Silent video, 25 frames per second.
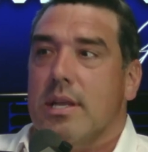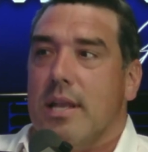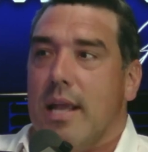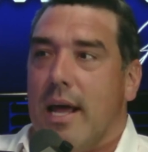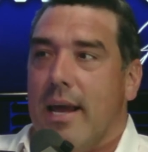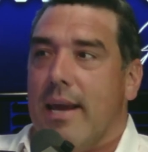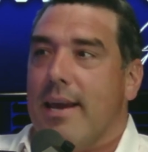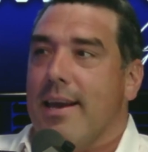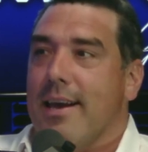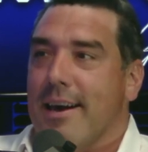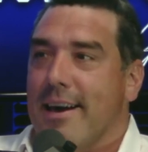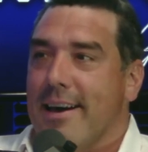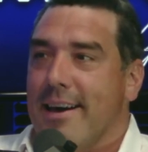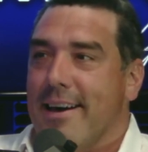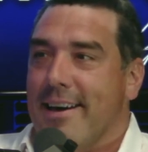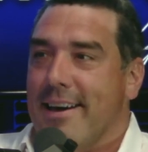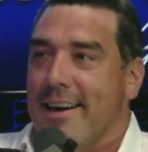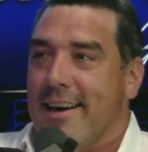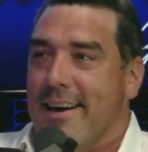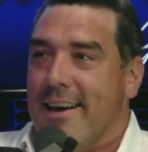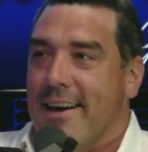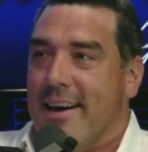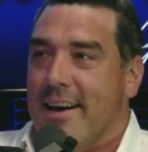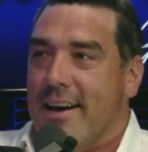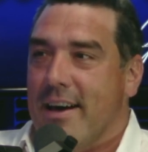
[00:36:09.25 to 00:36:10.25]
like
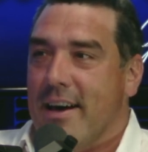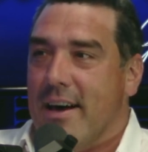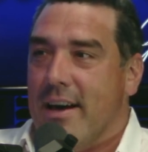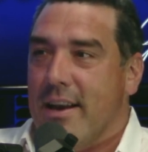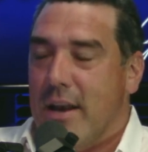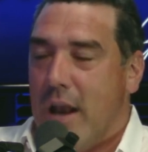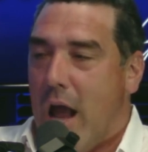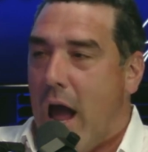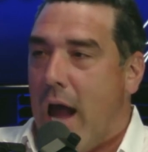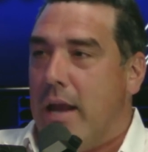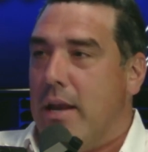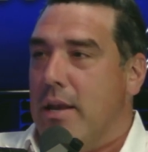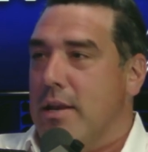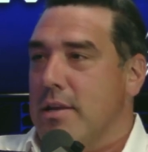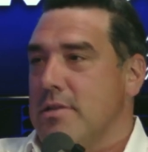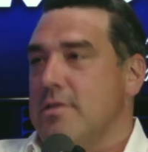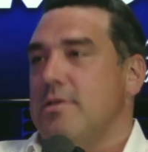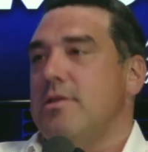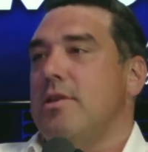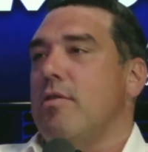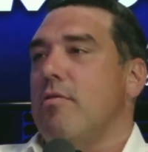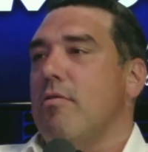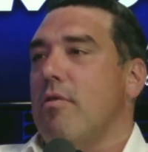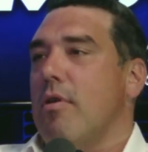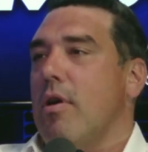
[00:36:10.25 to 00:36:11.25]
a
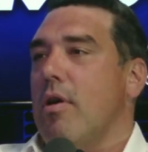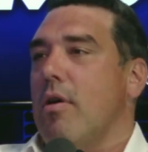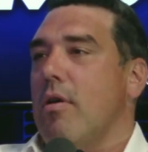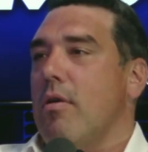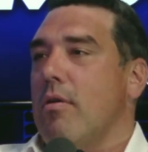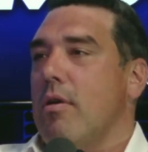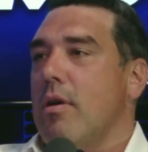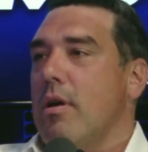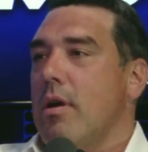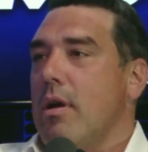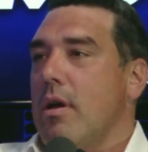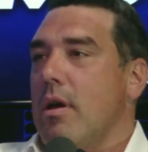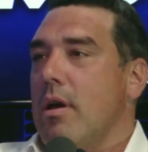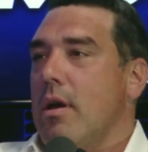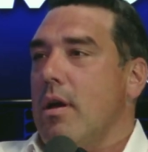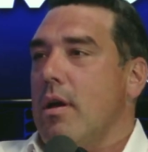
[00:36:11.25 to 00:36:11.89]
9-0